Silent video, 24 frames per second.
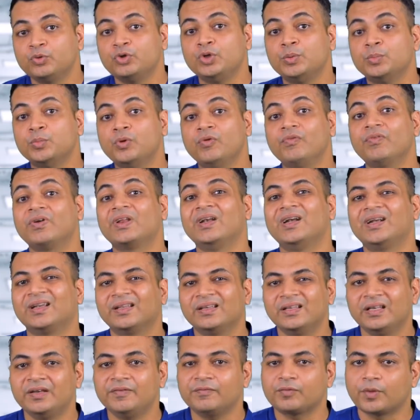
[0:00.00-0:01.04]
to remove
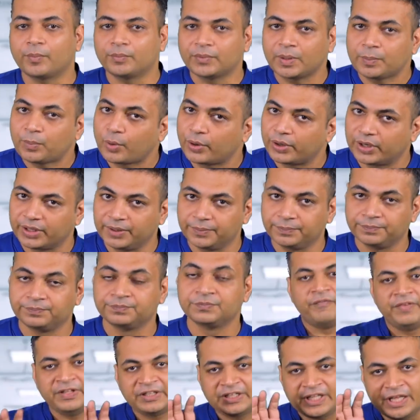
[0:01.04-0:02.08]
creatinine from the body.
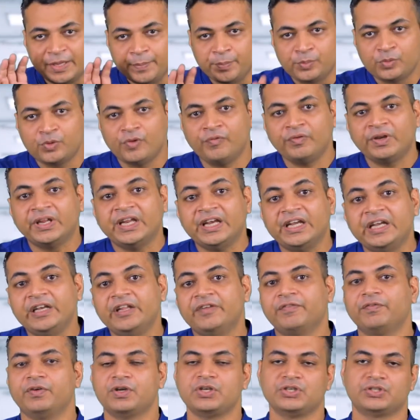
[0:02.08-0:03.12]
With improved
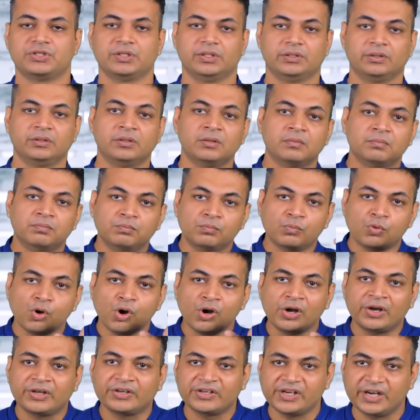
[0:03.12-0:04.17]
kidney function,
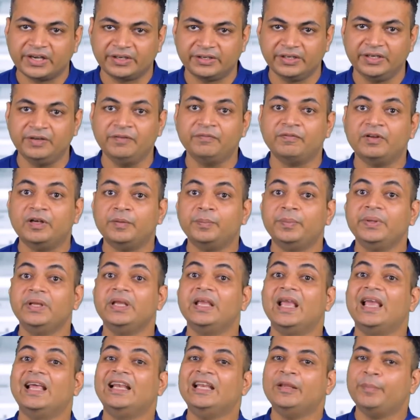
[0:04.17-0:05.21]
more creatinine will
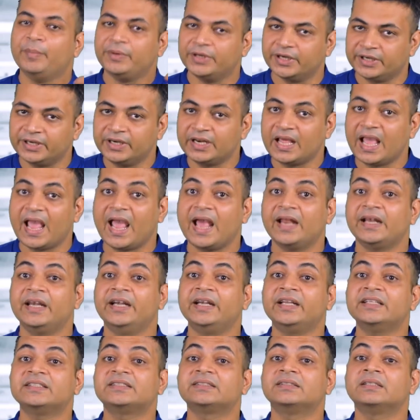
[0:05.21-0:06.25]
be eliminated and
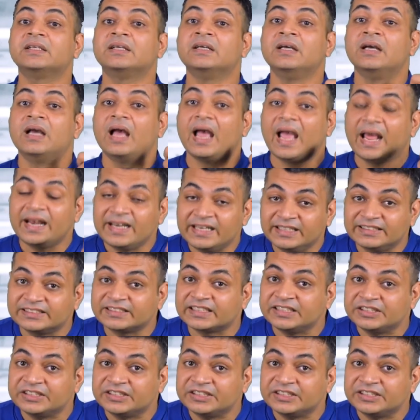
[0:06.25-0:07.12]
its